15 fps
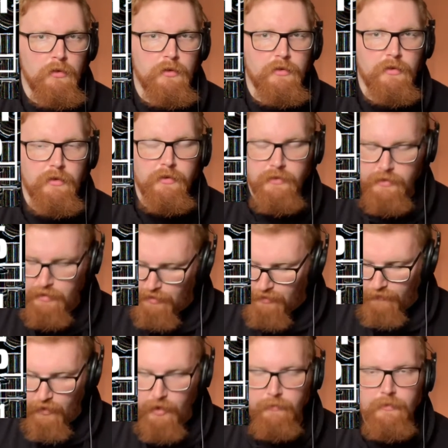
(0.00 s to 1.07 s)
So you can see
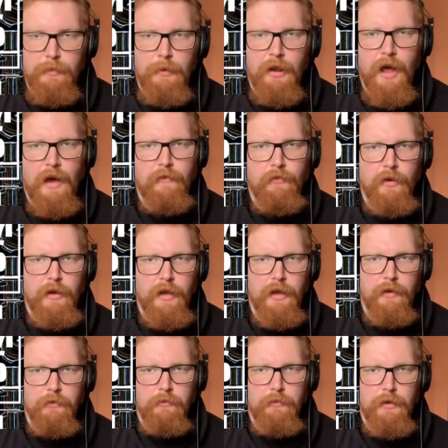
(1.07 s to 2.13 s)
the volume's about halfway
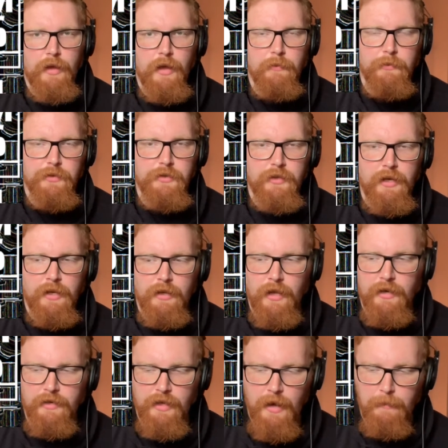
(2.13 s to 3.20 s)
down, and we still got a
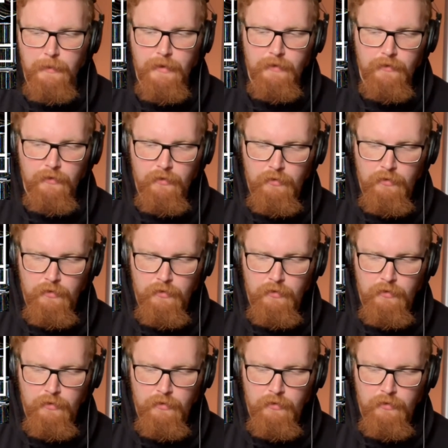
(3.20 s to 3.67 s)
lot of top end.